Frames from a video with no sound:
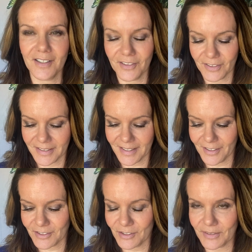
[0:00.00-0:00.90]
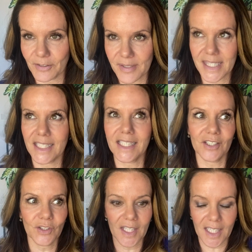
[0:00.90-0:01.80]
They're there too. They're sitting and
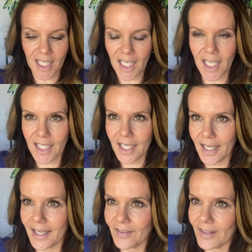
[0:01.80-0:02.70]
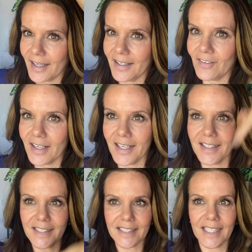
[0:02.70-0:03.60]
you're like, okay.
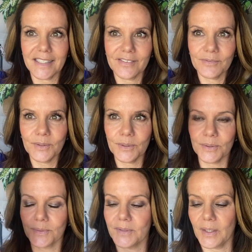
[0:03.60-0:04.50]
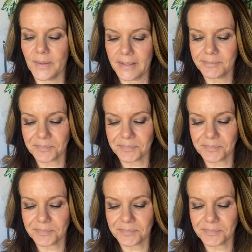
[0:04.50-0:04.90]
And it kind of, oof, all right.